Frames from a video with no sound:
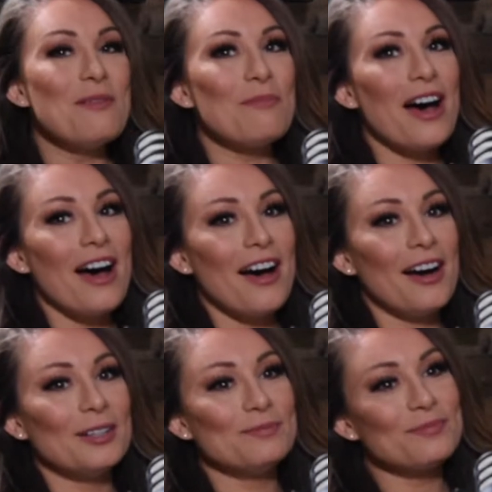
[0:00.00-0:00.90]
But
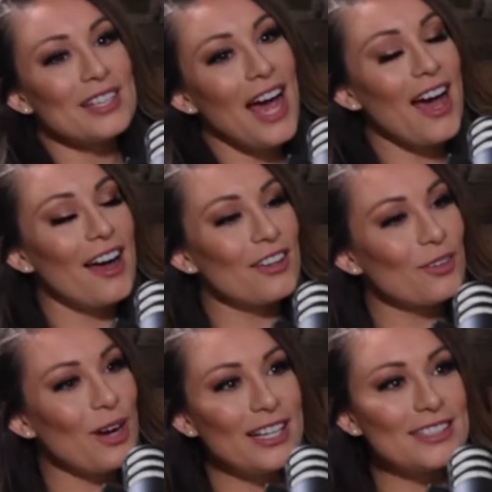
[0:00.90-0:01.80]
yeah.
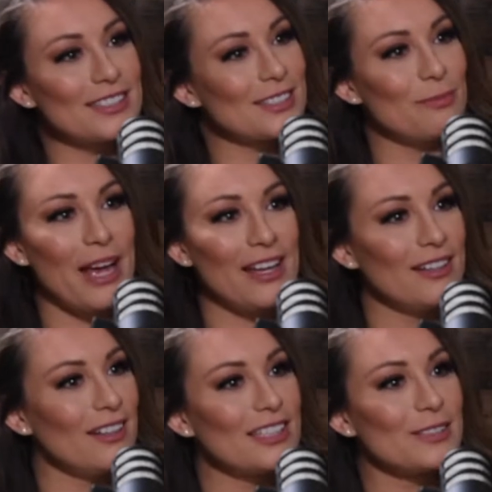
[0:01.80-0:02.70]
Otherwise, it's
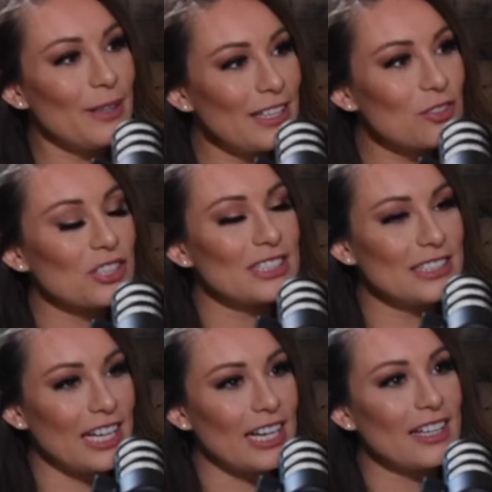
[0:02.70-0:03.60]
been
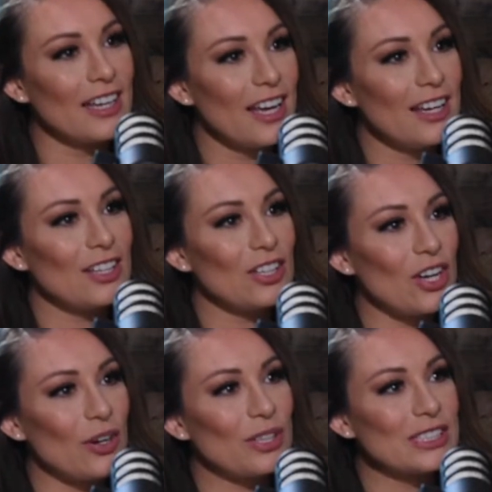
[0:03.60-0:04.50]
interesting.
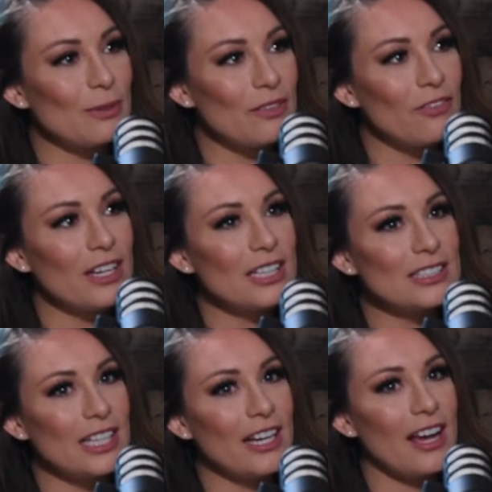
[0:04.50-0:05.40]
It's been funny
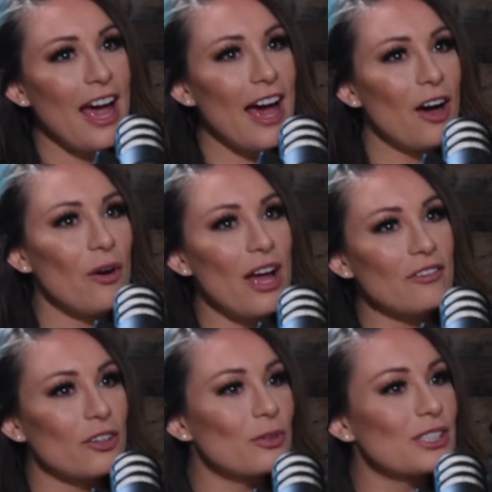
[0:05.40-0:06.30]
seeing how
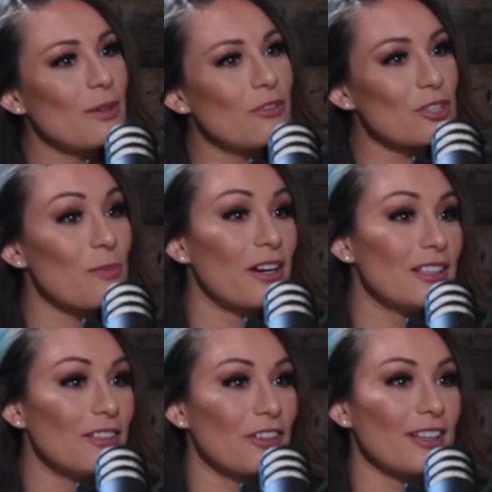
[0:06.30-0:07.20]
everyone's been responding
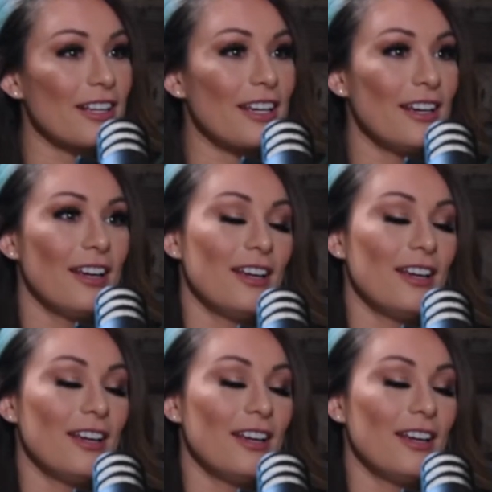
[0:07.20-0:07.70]
differently.